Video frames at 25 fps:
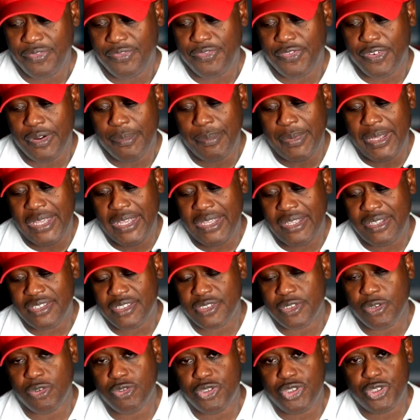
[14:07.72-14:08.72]
from a
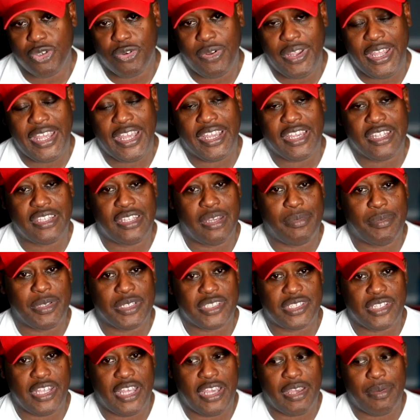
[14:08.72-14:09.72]
social economic
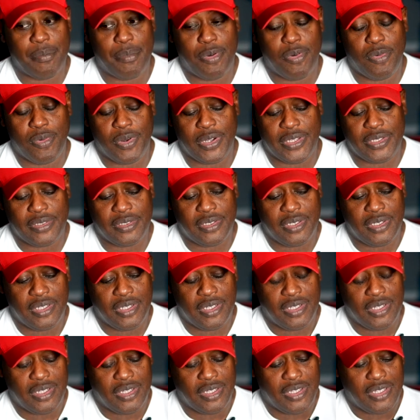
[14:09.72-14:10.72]
standpoint,
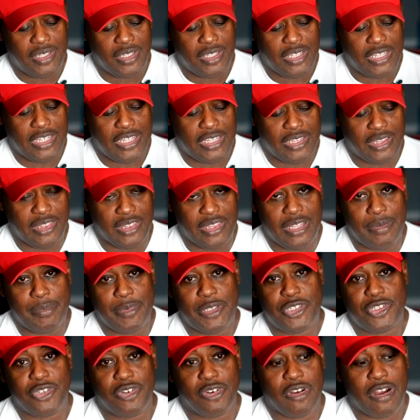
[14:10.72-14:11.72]
it
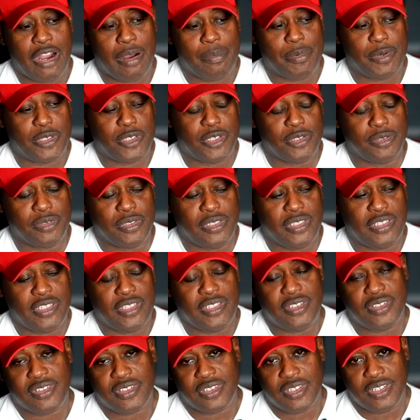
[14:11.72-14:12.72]
limits your
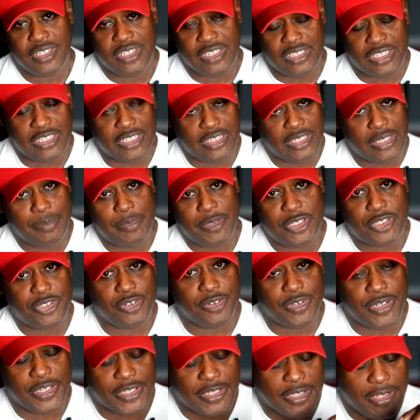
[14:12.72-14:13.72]
opportunities and it limits
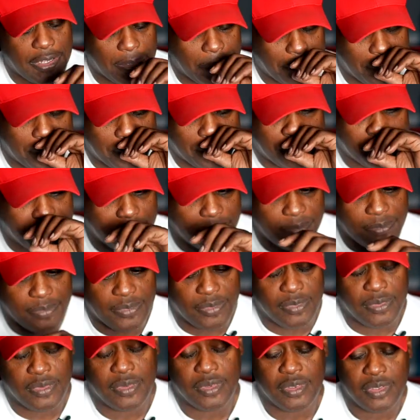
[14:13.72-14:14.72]
your income.
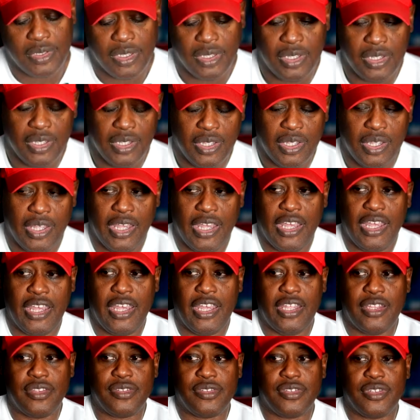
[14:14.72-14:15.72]

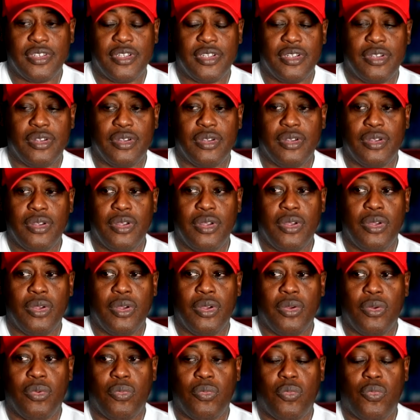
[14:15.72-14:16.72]
And
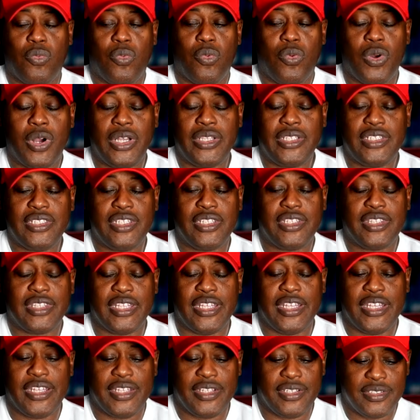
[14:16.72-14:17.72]
one of the
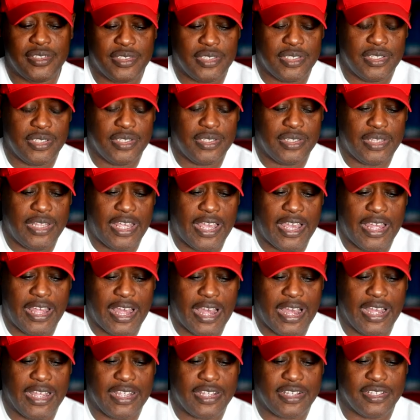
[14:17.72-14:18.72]
things that
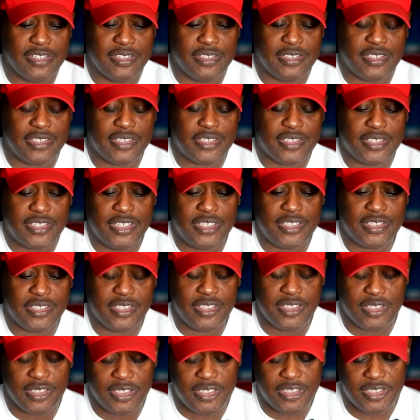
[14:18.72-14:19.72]
I
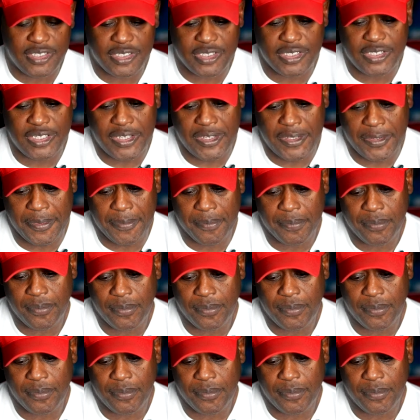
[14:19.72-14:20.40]
consistently see